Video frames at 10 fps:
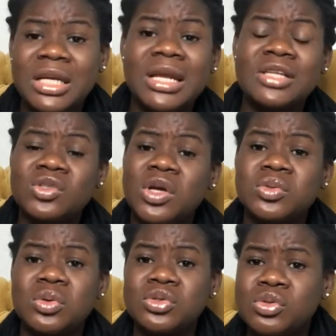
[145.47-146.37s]
Then I saw it
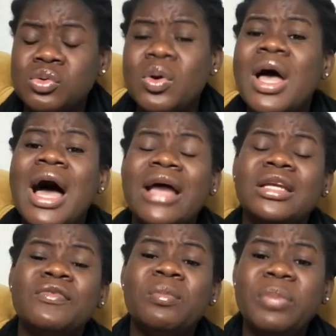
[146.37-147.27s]
was you, and
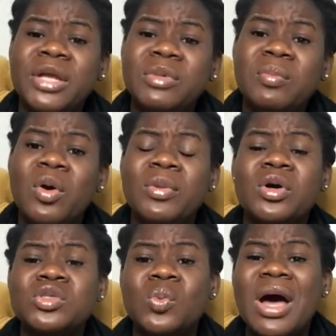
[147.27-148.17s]
even pay me more
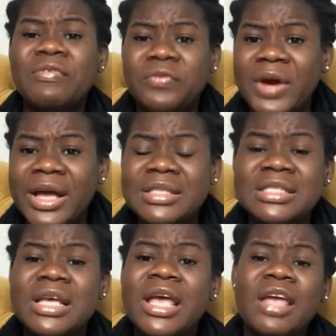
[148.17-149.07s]
because we are friends.